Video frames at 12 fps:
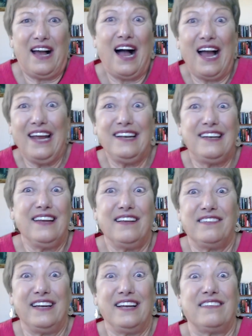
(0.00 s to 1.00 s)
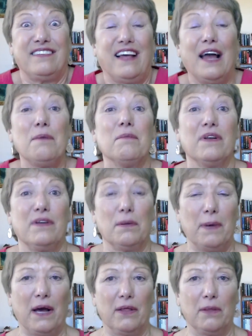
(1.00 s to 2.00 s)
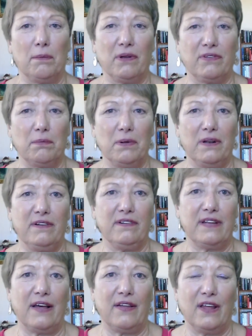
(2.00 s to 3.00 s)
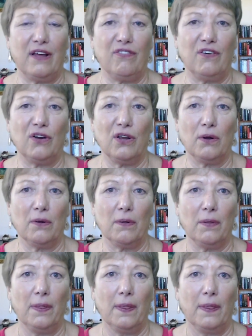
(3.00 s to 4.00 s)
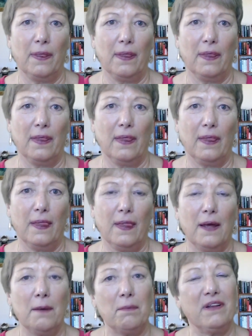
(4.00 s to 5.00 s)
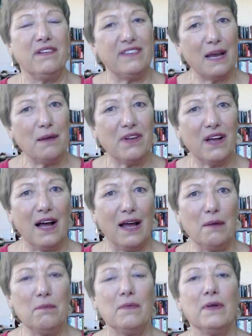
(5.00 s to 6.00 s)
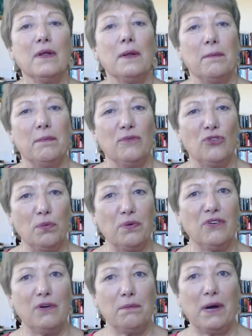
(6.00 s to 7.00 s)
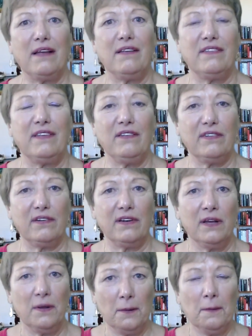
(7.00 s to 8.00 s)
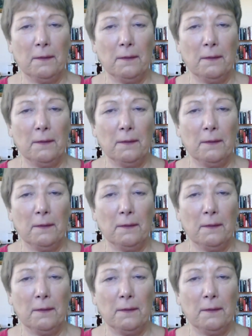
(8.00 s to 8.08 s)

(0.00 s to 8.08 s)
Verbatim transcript: ideas and excitement about the possibilities out there for you. But at the same time, Jupiter in Pisces, and